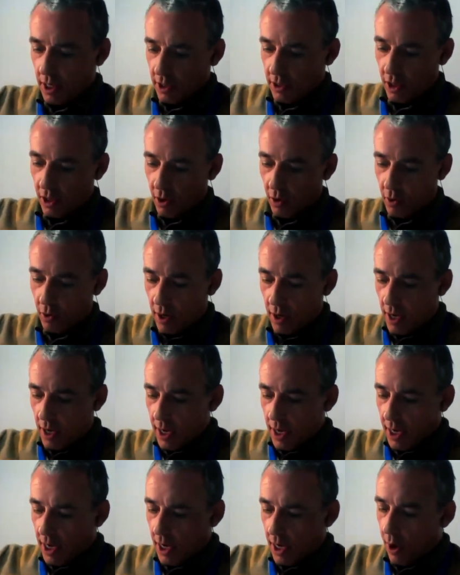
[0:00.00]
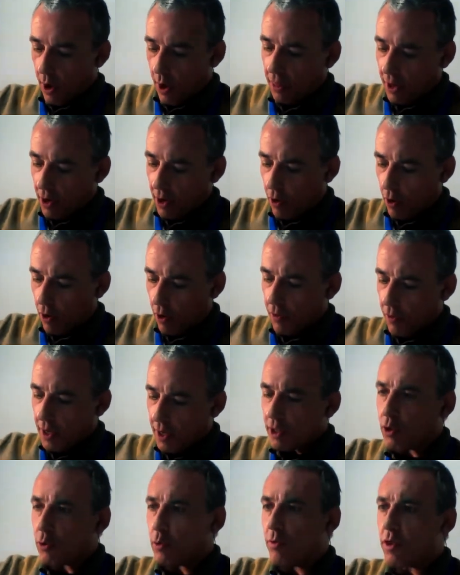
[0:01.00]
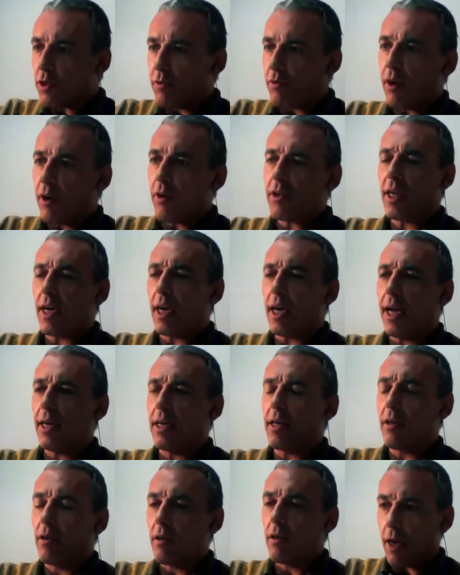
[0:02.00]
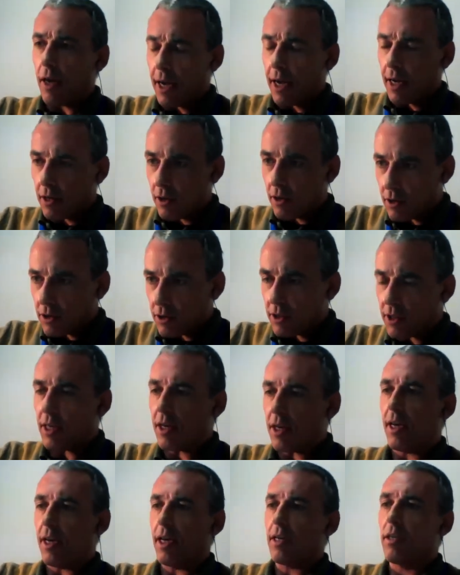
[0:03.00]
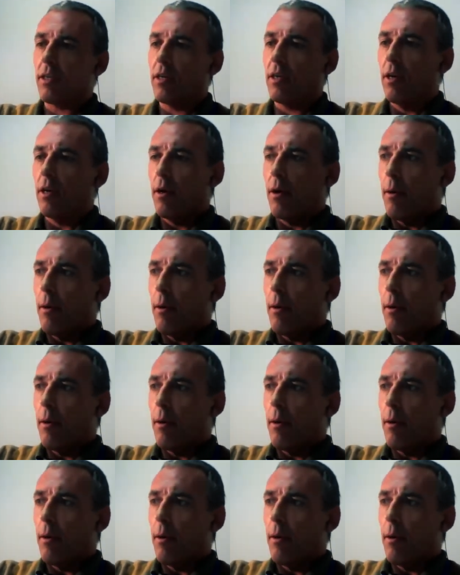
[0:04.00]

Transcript: So you know, I think on the issue of severity, I had I hadn't considered it,